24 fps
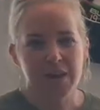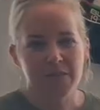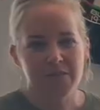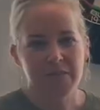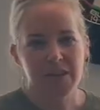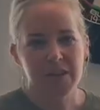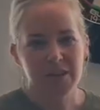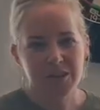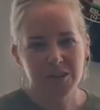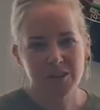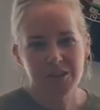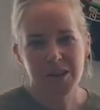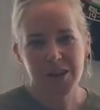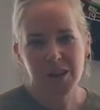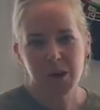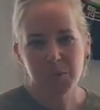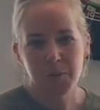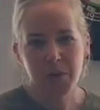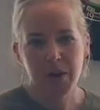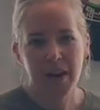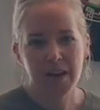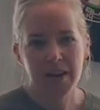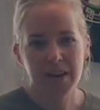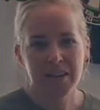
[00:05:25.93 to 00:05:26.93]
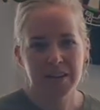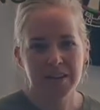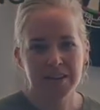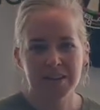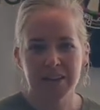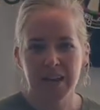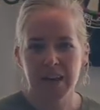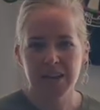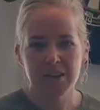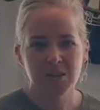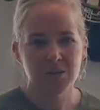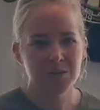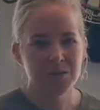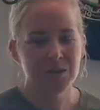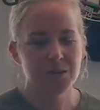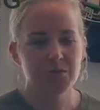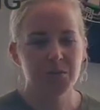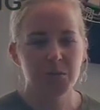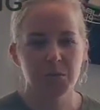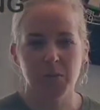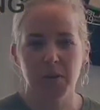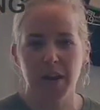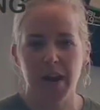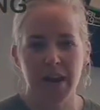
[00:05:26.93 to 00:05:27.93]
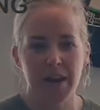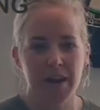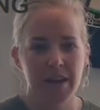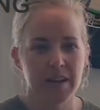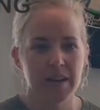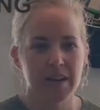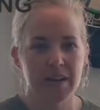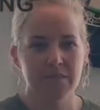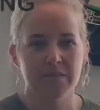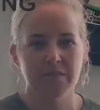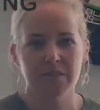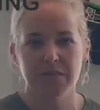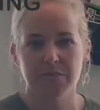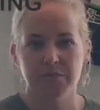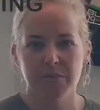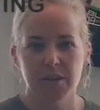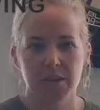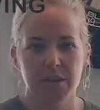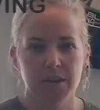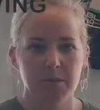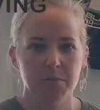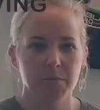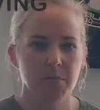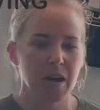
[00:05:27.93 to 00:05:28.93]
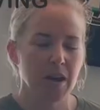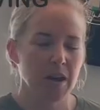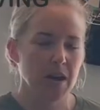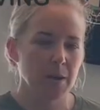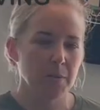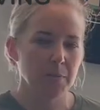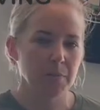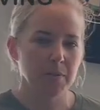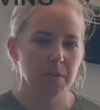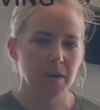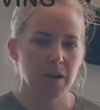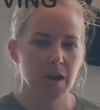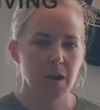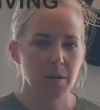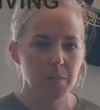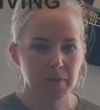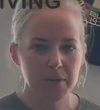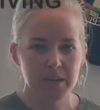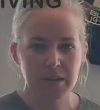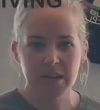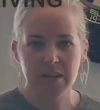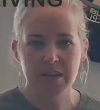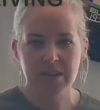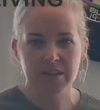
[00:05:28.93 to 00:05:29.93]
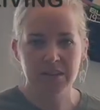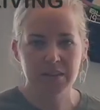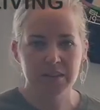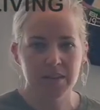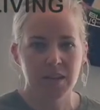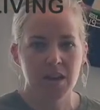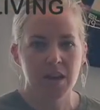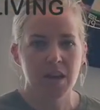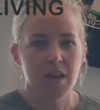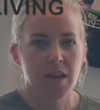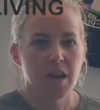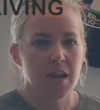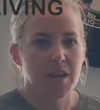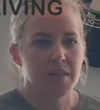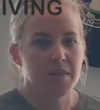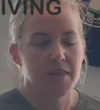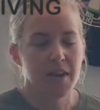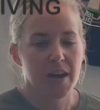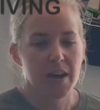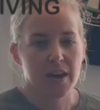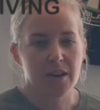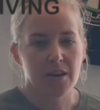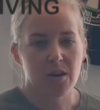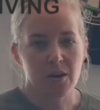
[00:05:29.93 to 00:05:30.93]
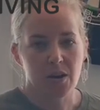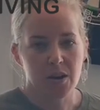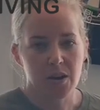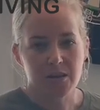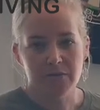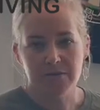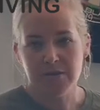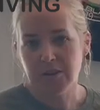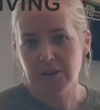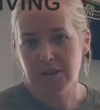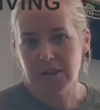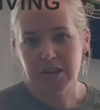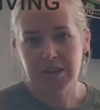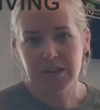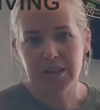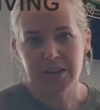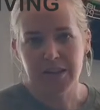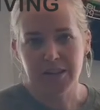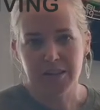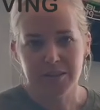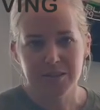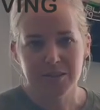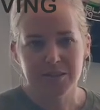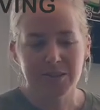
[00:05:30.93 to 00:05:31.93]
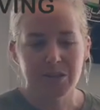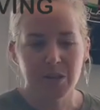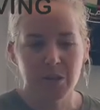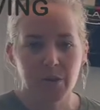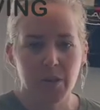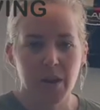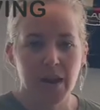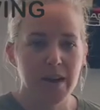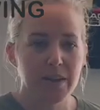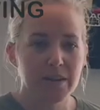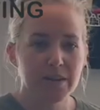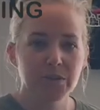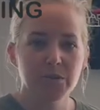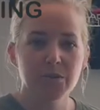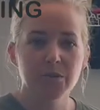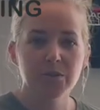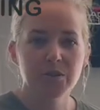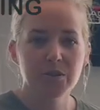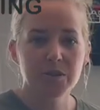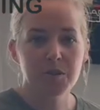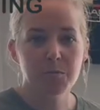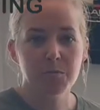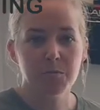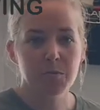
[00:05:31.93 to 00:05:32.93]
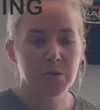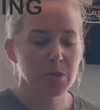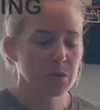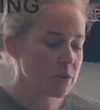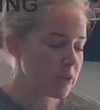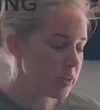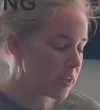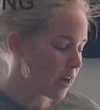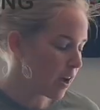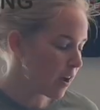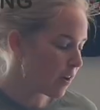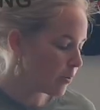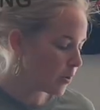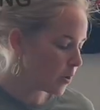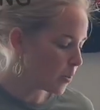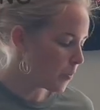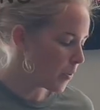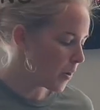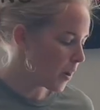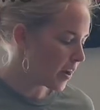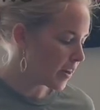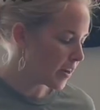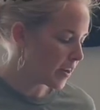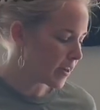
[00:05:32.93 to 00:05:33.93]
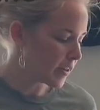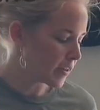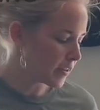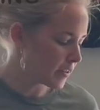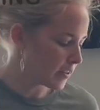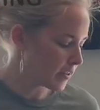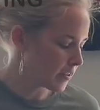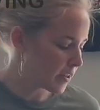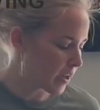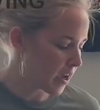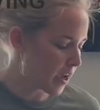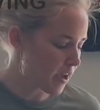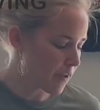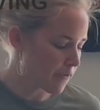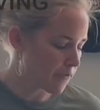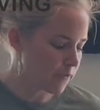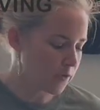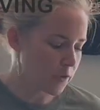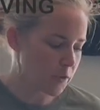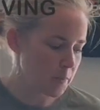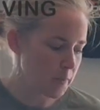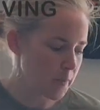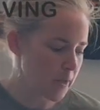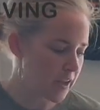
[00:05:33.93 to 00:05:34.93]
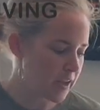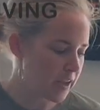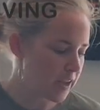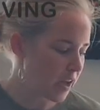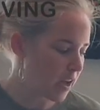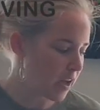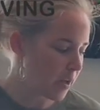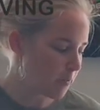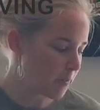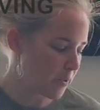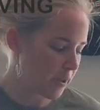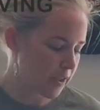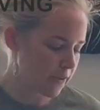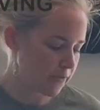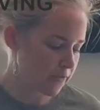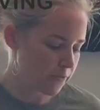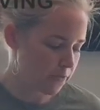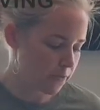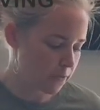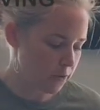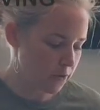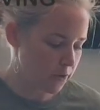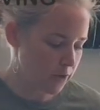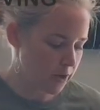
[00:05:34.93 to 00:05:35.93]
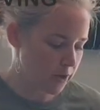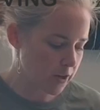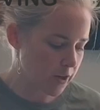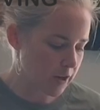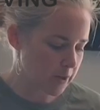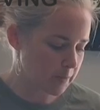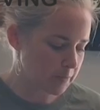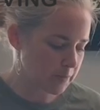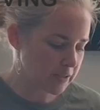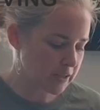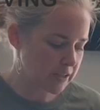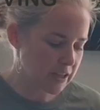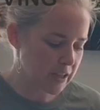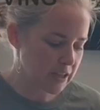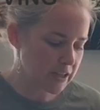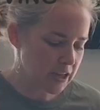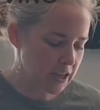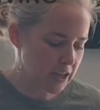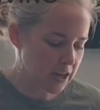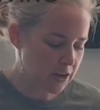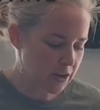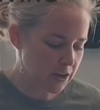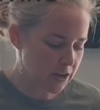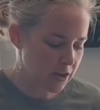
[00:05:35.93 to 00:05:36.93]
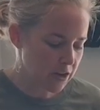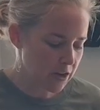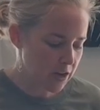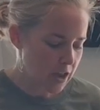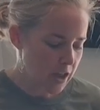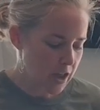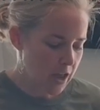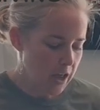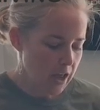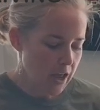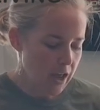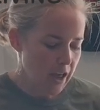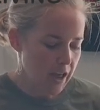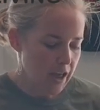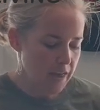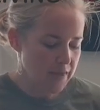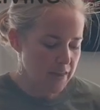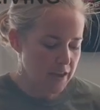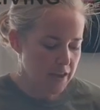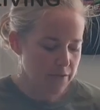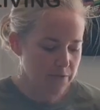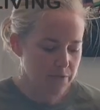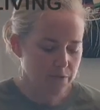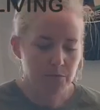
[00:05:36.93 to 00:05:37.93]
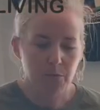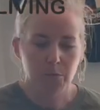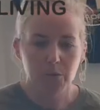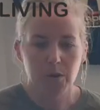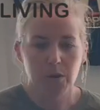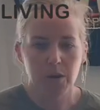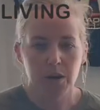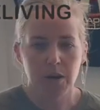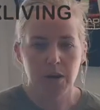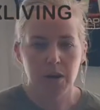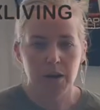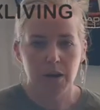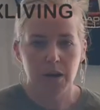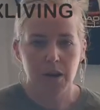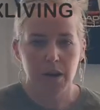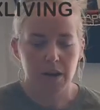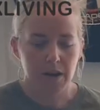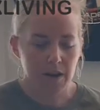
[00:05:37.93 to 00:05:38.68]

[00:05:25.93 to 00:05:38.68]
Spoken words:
facial care products, I use a variety of different companies that are very clean. So I do use some beauty counter products for makeup and for skincare. And then for,